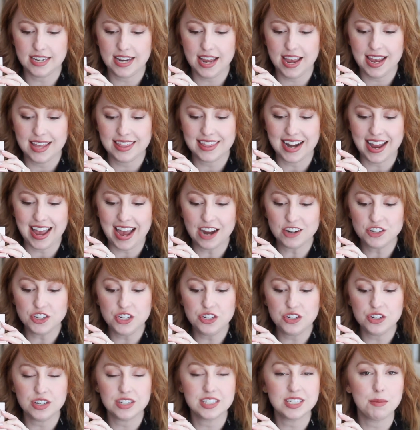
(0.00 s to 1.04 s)
today, and then I
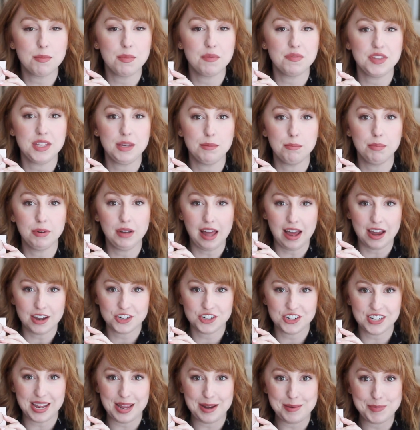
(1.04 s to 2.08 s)
actually took some of the
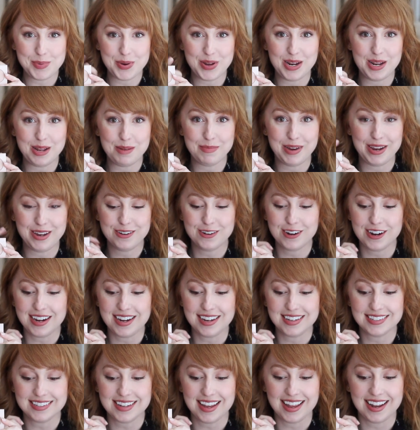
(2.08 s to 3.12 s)
blush and put it in my crease,